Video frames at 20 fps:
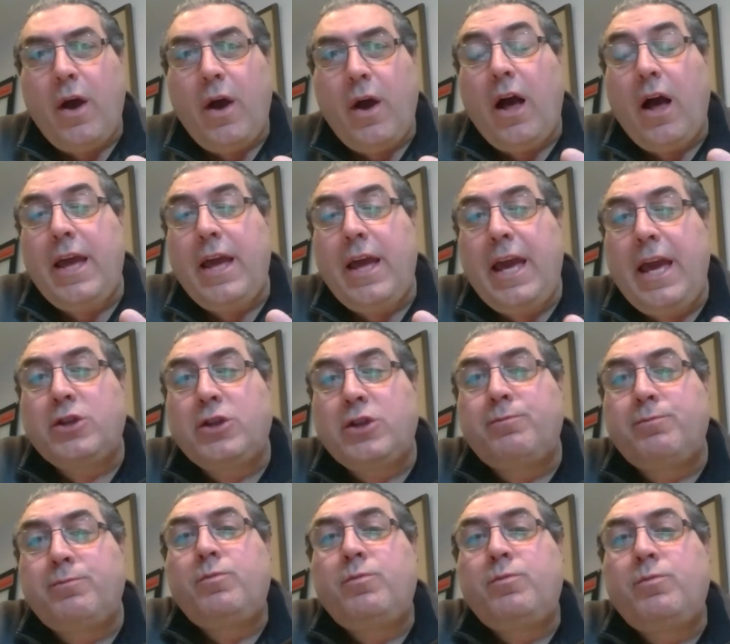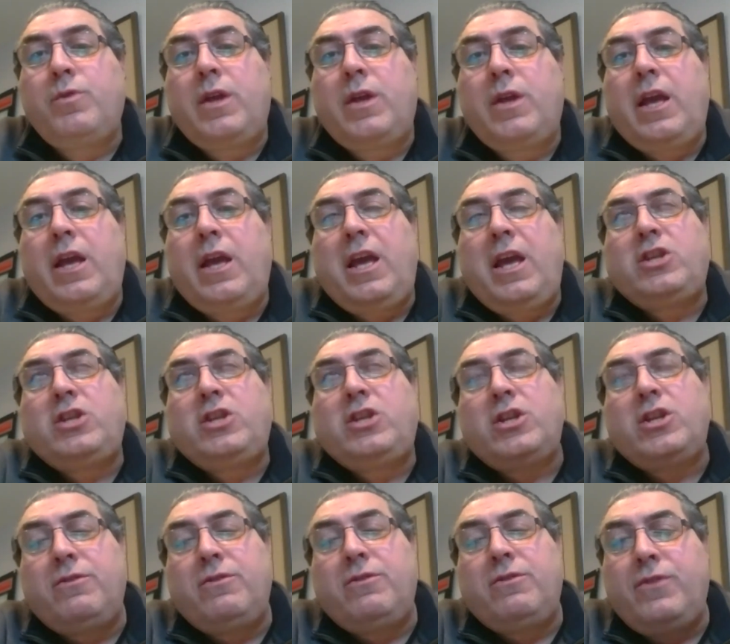each
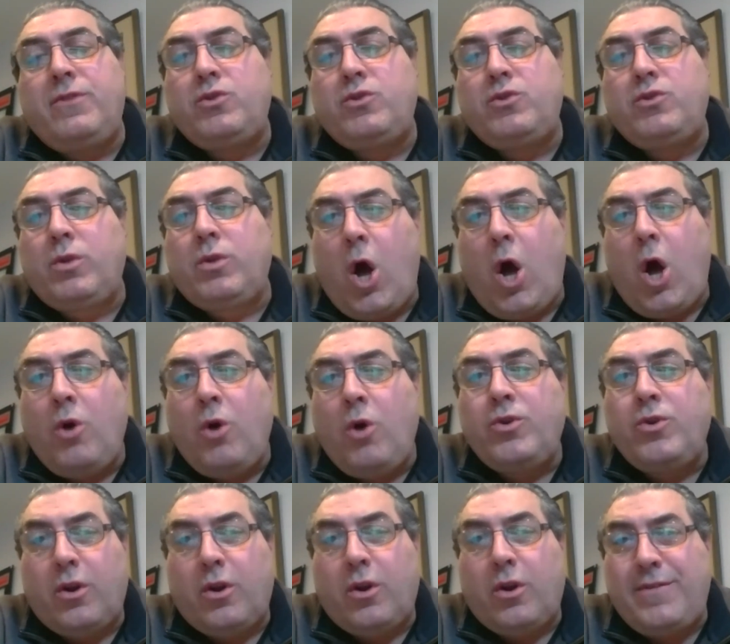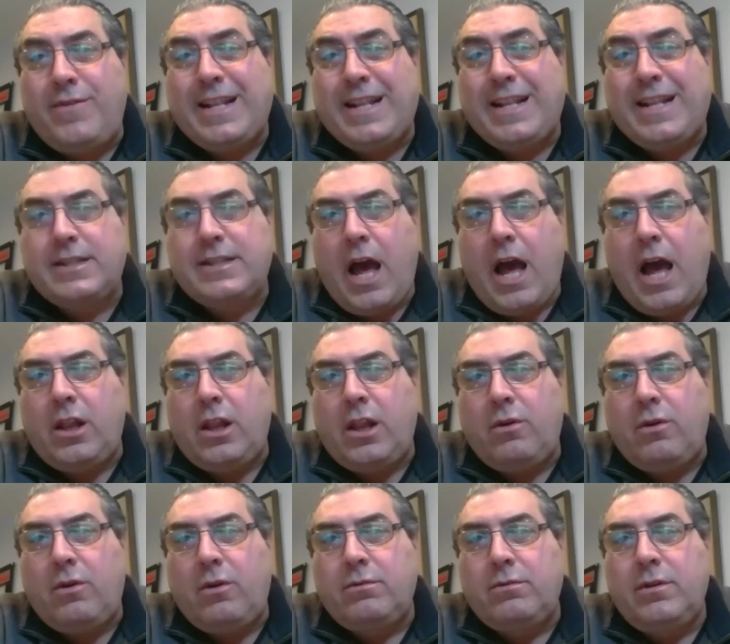individual owner of that
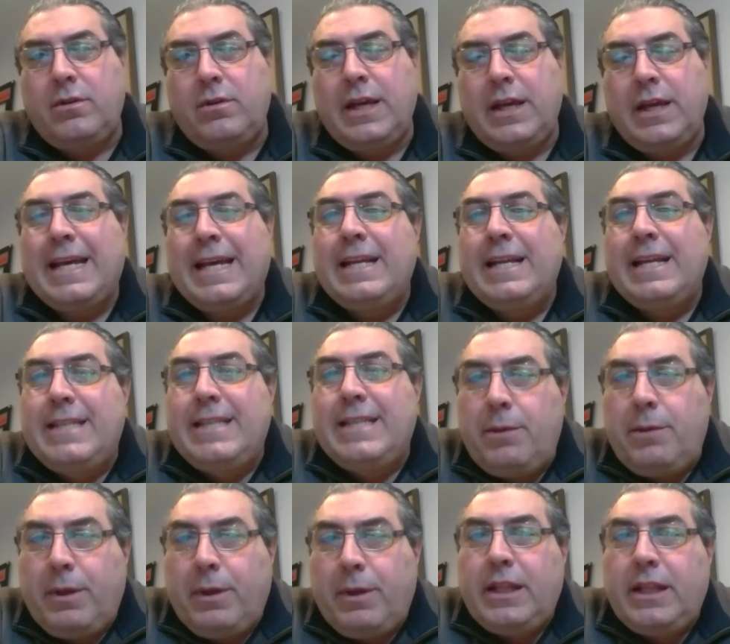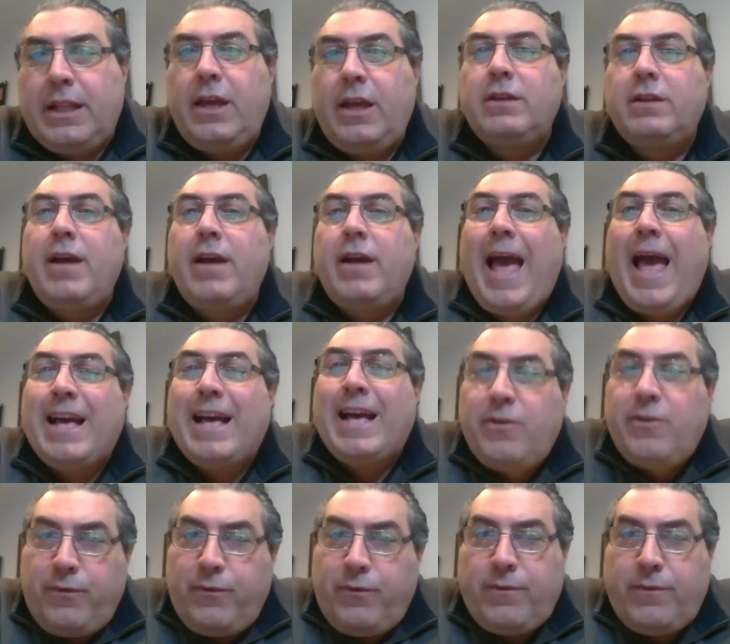silo typically has a
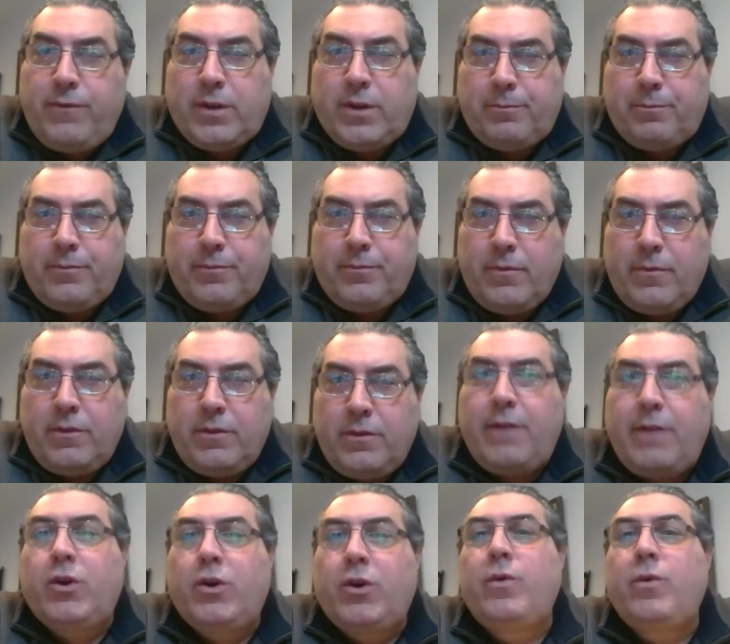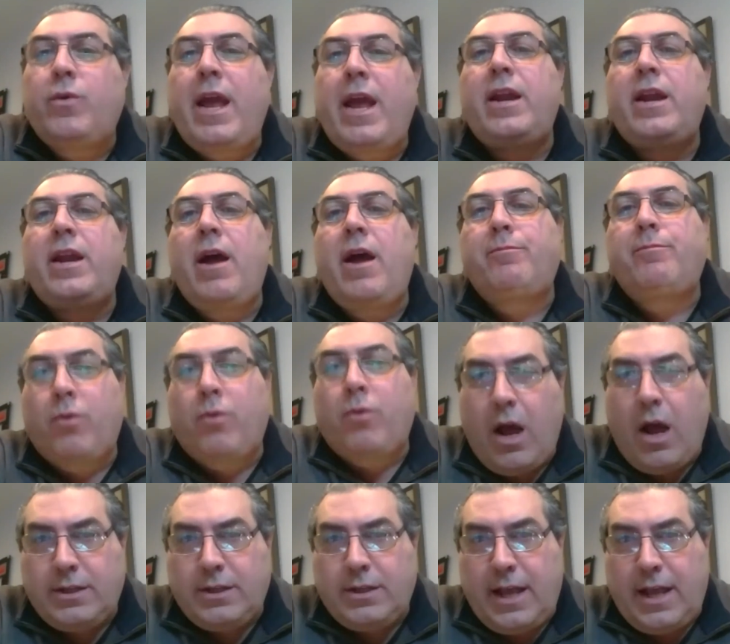fiefdom. They've created a
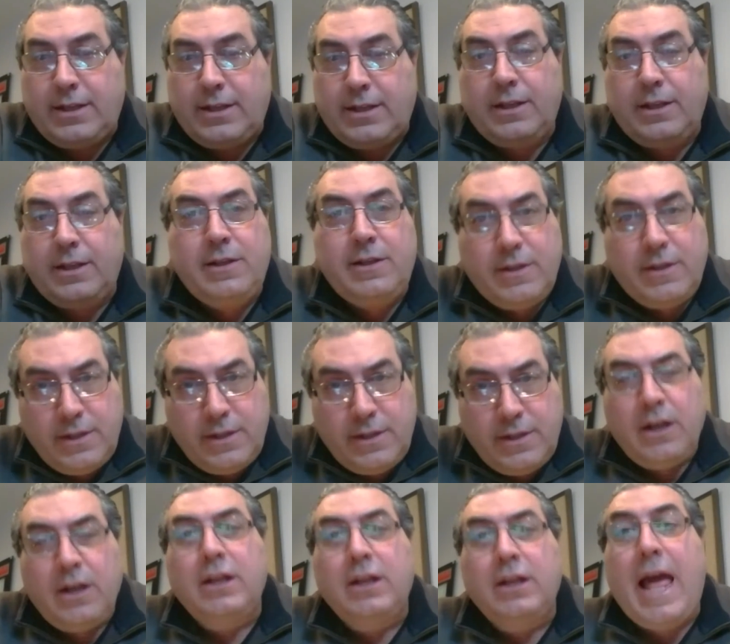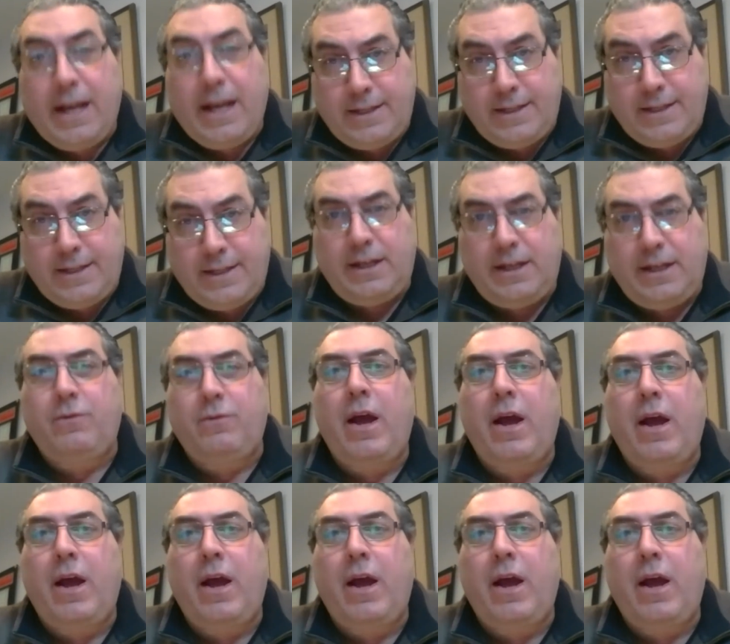process, and this is legacy, right?